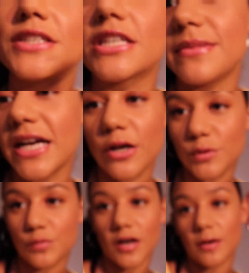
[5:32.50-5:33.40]
it's because my hair
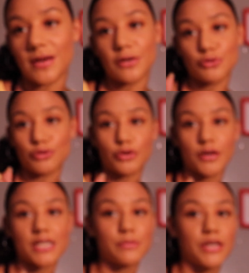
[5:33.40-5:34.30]
was bare. Everybody knows you look
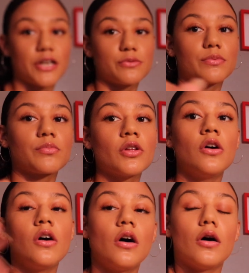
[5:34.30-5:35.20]
crazy when your hair is...
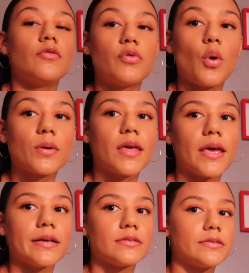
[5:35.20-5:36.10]

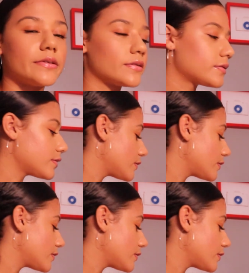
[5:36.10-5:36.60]
Focus.